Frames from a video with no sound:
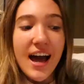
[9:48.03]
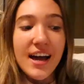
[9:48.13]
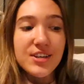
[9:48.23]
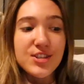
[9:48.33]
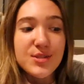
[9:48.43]

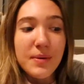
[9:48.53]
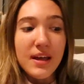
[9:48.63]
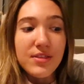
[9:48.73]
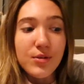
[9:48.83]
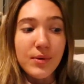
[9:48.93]
I just
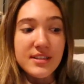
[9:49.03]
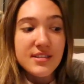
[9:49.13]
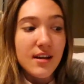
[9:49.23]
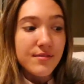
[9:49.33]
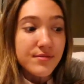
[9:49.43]
spent the
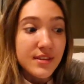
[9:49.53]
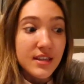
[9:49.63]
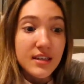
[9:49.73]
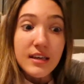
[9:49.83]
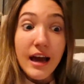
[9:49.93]
rest of
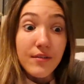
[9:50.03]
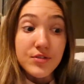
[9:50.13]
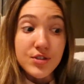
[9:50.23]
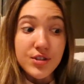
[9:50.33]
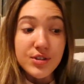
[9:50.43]
the
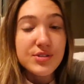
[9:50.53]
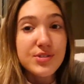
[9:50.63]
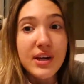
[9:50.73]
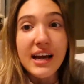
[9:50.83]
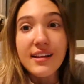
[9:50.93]
afternoon
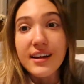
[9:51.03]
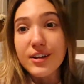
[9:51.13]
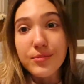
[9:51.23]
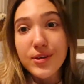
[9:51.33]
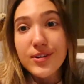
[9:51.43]
doing a lot
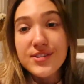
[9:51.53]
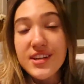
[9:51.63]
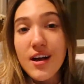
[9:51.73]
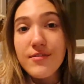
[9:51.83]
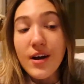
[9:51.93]
of computer
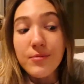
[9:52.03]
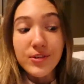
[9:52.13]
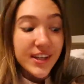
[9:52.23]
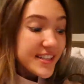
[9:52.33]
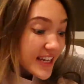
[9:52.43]
stuff. I'm
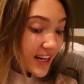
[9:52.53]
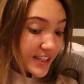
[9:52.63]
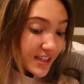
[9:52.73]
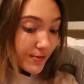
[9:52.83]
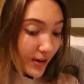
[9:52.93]
really excited
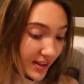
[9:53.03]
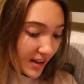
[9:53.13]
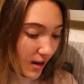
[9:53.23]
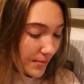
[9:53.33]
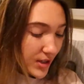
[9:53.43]
because I
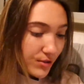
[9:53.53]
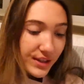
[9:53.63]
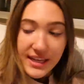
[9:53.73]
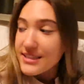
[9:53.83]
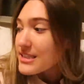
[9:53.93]
finally got my new
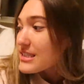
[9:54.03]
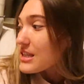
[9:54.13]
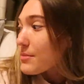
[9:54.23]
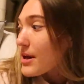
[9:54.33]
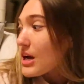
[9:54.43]
license
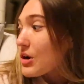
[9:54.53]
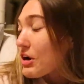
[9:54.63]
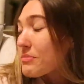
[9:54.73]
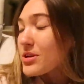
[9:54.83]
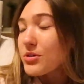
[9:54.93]
in the mail.
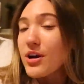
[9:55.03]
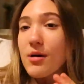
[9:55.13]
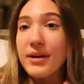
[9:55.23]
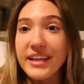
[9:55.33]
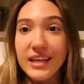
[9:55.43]
I've been doing
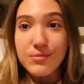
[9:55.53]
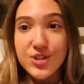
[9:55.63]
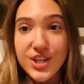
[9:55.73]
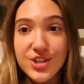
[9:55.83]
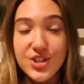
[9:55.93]
all my name
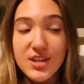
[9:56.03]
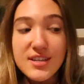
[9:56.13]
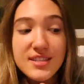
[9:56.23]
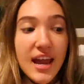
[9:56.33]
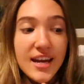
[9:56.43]

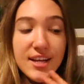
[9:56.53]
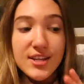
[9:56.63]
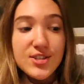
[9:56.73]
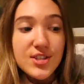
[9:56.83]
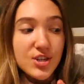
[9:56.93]
changes, and
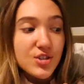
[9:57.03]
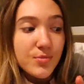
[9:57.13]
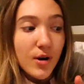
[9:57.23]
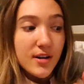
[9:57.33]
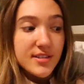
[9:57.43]
it is such
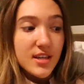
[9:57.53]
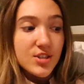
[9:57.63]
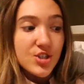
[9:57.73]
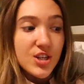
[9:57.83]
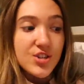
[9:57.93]
a
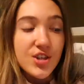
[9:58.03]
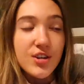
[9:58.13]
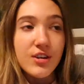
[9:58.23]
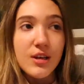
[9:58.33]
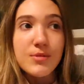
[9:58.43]
process changing
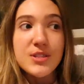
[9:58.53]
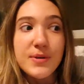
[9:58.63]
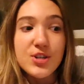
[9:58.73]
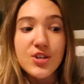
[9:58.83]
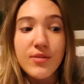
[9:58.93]
your name,
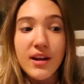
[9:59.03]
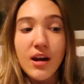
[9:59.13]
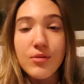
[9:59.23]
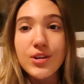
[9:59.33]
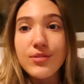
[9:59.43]
especially right
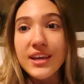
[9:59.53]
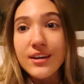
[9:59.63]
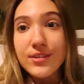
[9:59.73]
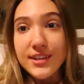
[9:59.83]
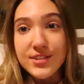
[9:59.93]
now when you
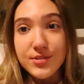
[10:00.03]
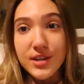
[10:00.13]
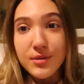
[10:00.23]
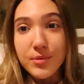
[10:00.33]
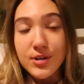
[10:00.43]
can't really do
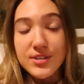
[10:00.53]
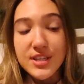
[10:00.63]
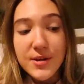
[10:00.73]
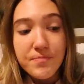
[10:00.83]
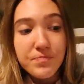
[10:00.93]
it in
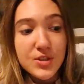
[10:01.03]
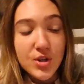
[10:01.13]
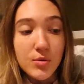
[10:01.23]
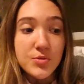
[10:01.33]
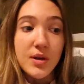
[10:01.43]
person.
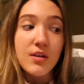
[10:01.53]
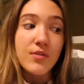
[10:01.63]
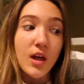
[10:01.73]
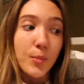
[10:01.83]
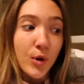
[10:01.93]
So I was waiting
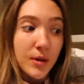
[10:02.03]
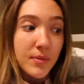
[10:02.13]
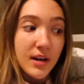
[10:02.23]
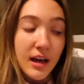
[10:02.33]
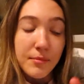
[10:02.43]
for that
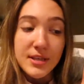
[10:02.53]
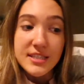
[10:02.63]
appointment. I had my